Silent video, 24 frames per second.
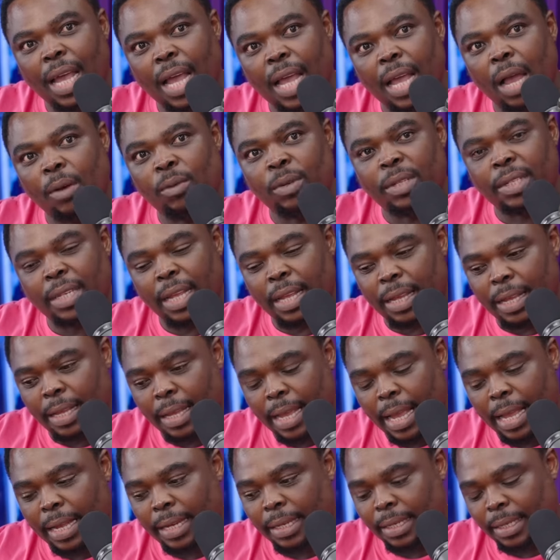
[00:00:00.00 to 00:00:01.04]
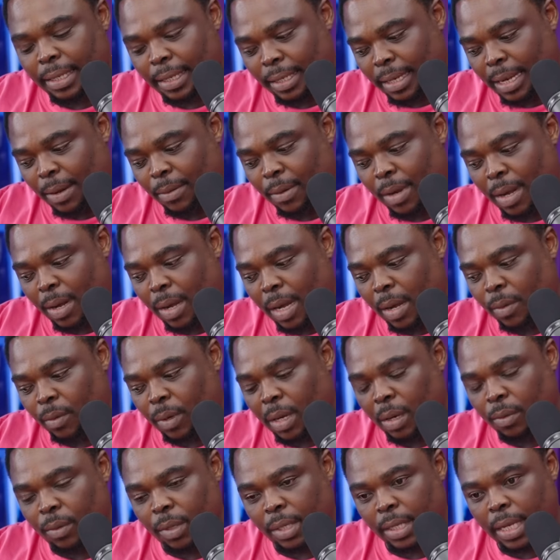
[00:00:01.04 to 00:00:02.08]
I would say yes. I
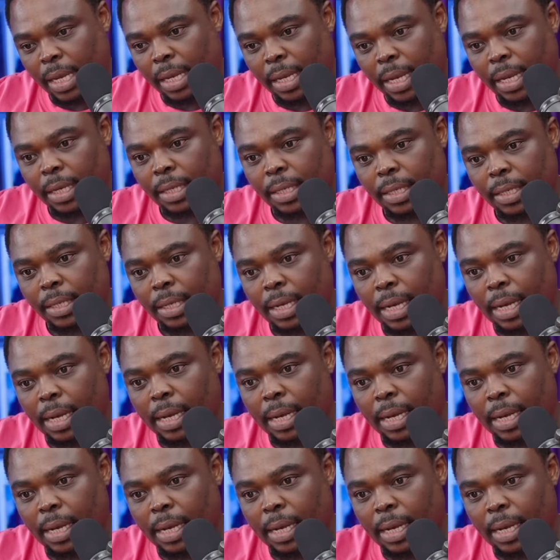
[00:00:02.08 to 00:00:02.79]
would say yes.